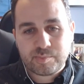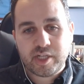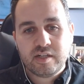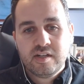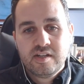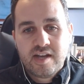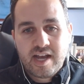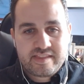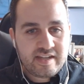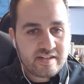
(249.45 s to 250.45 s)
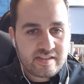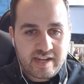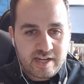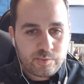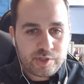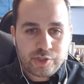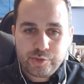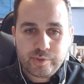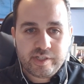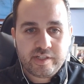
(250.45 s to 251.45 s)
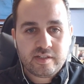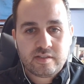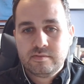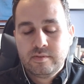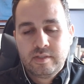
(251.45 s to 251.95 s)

But at the end of the day, when you're doing,